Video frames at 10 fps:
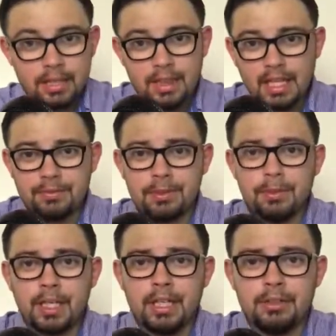Thanks for
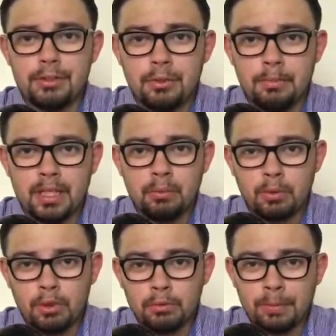tuning in to A Better
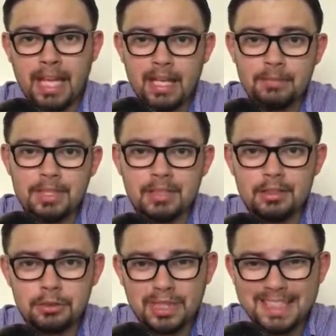World, where we aim to
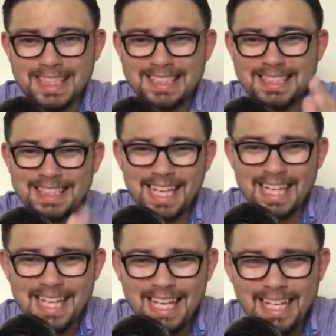illustrate that
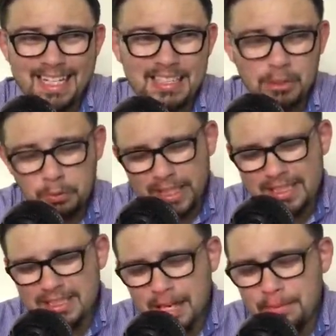today is the
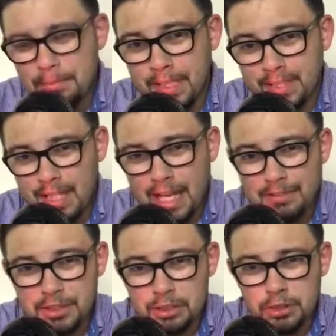greatest time to be
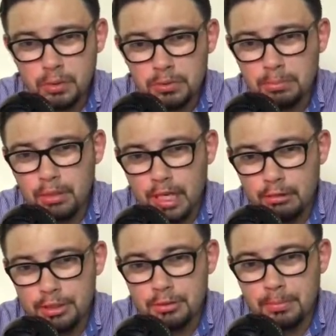alive and show the
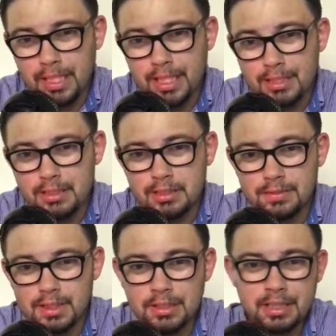progress we're making as a
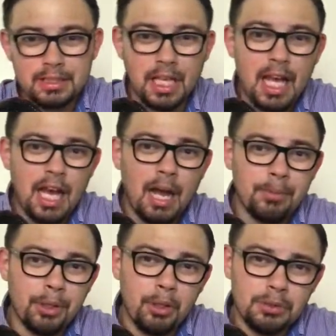civilization.
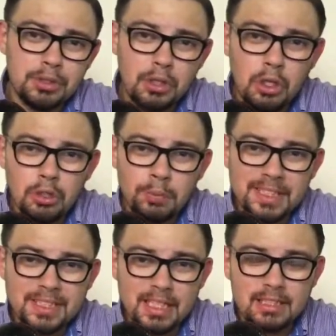I'm your host,
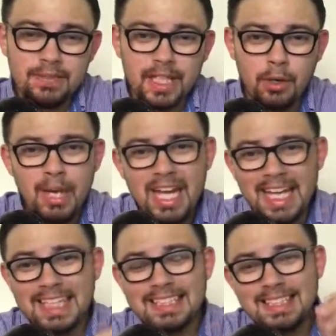Luis Acevedo,
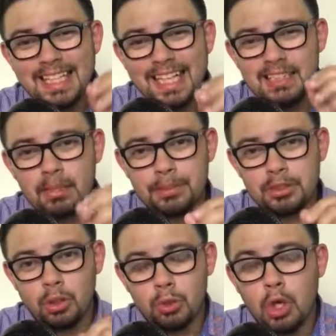and in today's
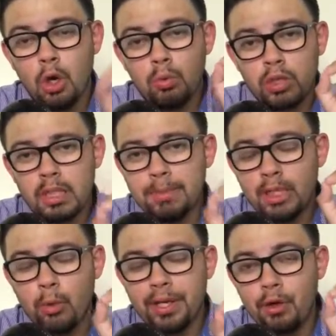episode, we're going to be
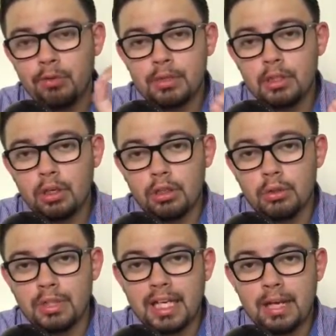going over an
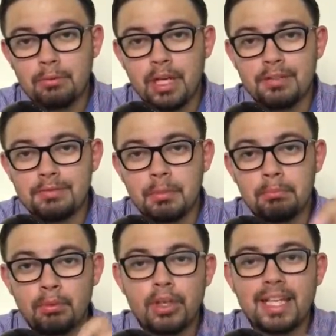article that I read from
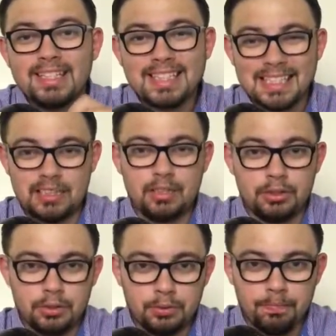Brookings
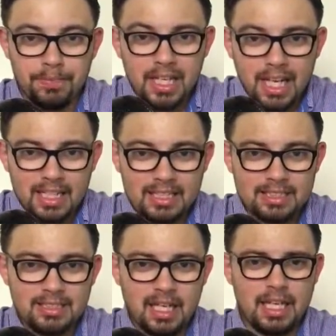Institute, and it
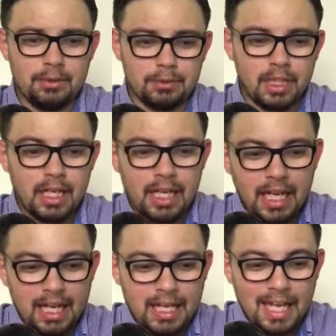is titled
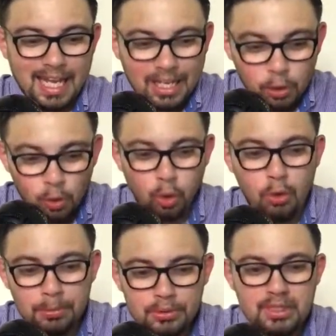A
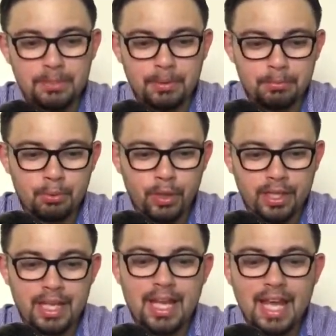Global Tipping Point
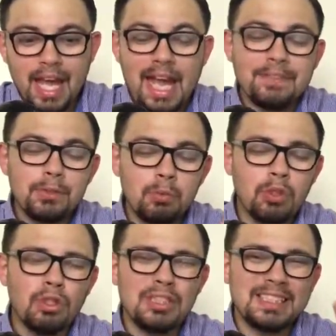Half the
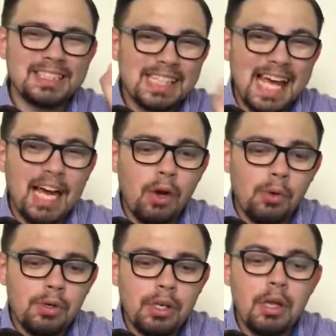World is
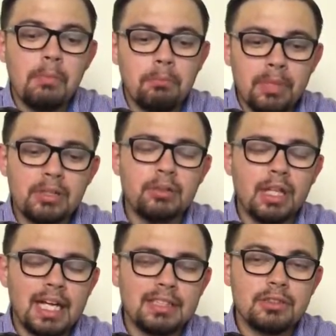Now Middle
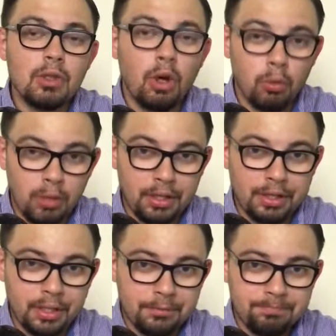Class or
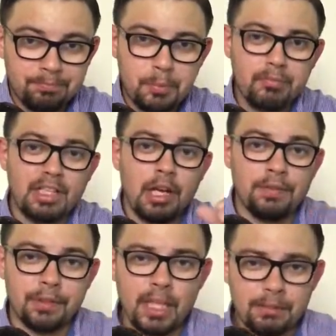Wealthier. Now,
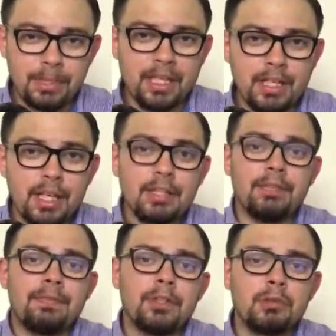if you're like me, the
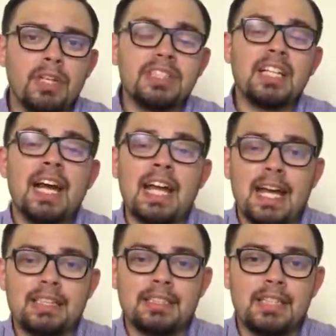first question I
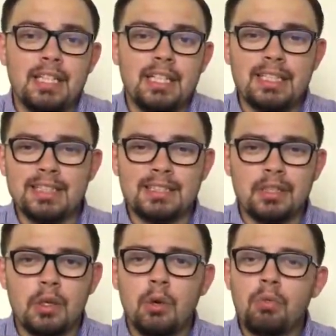asked is,
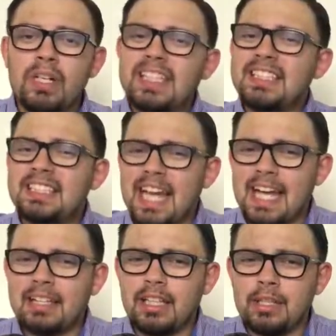what
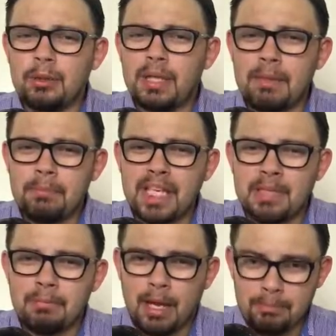exactly do they
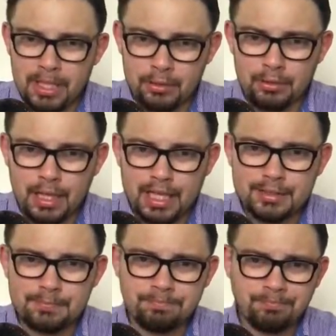mean by middle class?